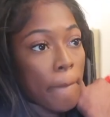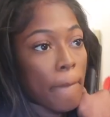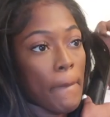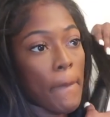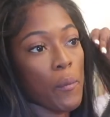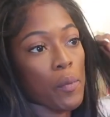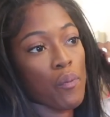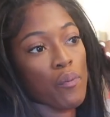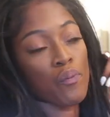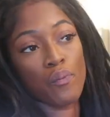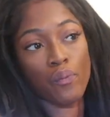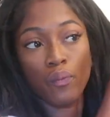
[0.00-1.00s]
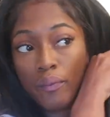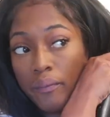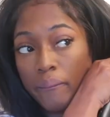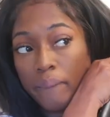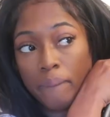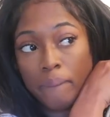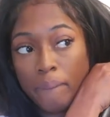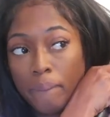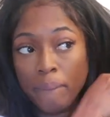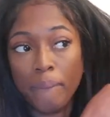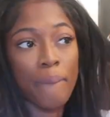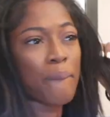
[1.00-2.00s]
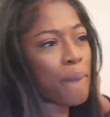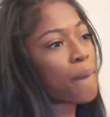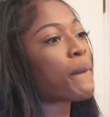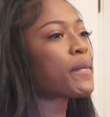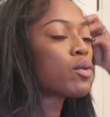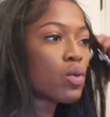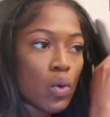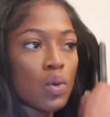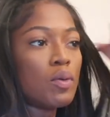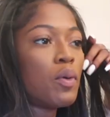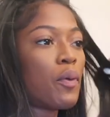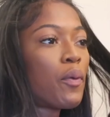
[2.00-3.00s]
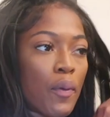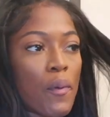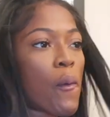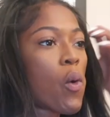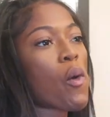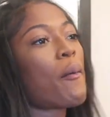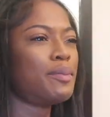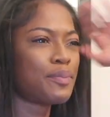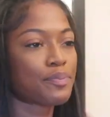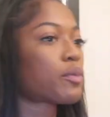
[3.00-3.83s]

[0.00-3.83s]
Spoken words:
keep playing with it, and if you want it super straight, straighten it.